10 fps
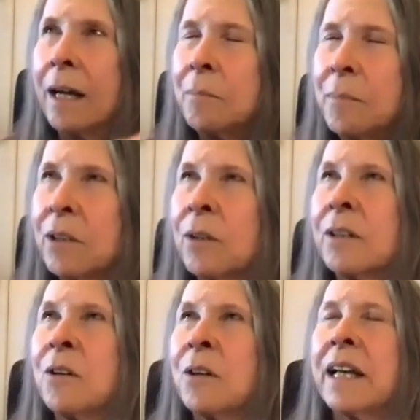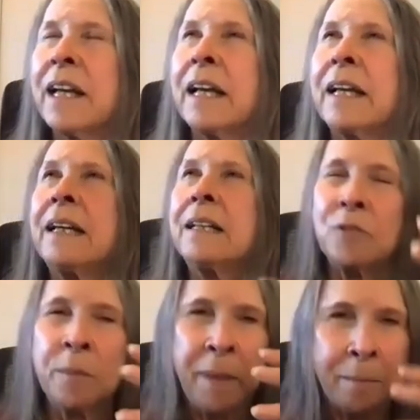I'd be going, okay,
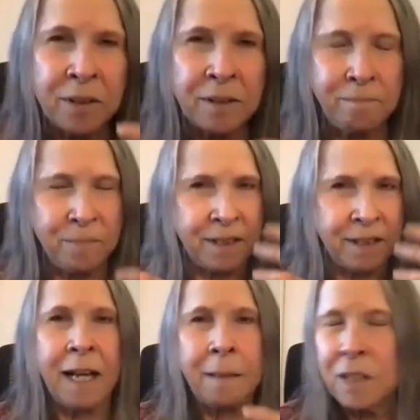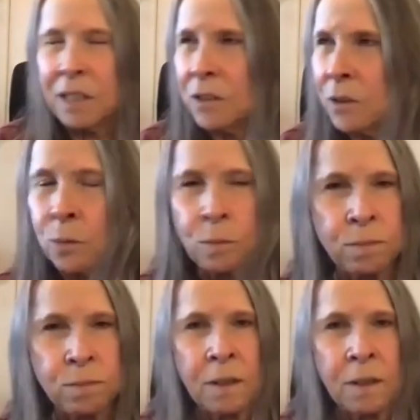remember the time that you,